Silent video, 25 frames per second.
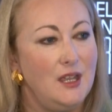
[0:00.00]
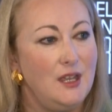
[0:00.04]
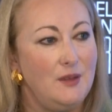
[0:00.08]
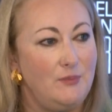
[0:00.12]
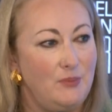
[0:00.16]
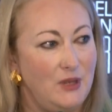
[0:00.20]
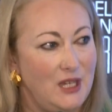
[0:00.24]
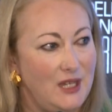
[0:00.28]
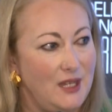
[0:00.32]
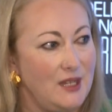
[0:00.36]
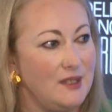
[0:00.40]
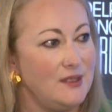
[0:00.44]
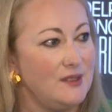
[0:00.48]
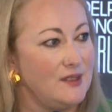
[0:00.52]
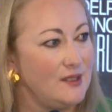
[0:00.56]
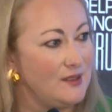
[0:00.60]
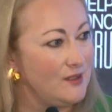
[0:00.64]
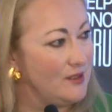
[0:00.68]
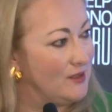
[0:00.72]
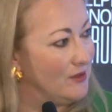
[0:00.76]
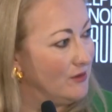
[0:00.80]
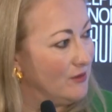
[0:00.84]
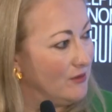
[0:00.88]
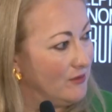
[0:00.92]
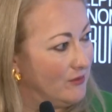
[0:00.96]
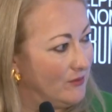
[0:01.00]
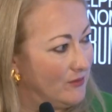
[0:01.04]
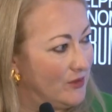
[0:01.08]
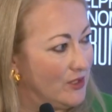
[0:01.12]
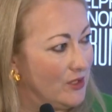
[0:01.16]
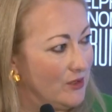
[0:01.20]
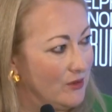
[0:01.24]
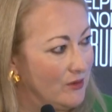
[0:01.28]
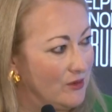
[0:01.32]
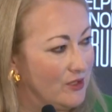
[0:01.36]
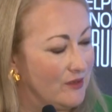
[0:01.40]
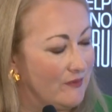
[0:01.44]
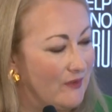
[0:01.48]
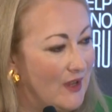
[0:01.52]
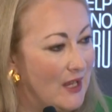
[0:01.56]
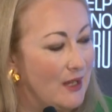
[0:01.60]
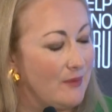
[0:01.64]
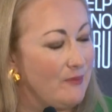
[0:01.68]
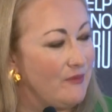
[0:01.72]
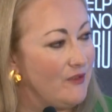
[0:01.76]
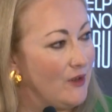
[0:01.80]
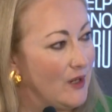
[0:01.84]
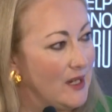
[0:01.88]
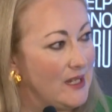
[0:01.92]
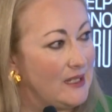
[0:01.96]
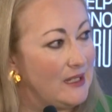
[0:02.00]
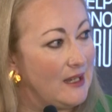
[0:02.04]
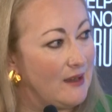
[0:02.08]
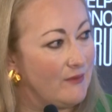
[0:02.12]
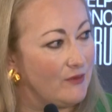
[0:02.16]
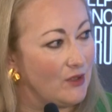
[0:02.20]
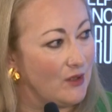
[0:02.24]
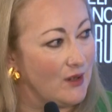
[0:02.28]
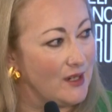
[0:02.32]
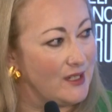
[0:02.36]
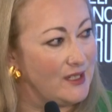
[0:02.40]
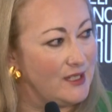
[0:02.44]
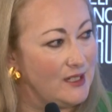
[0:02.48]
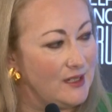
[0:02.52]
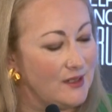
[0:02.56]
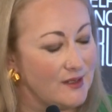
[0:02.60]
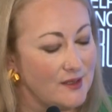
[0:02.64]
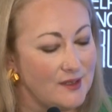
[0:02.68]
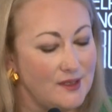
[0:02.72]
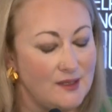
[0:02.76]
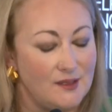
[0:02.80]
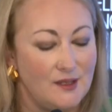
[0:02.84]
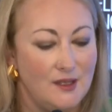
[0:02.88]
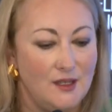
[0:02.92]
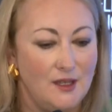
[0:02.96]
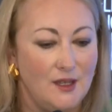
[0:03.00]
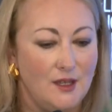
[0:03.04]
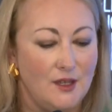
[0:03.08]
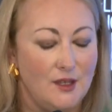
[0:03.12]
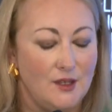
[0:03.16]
it begins to develop very clever ideas.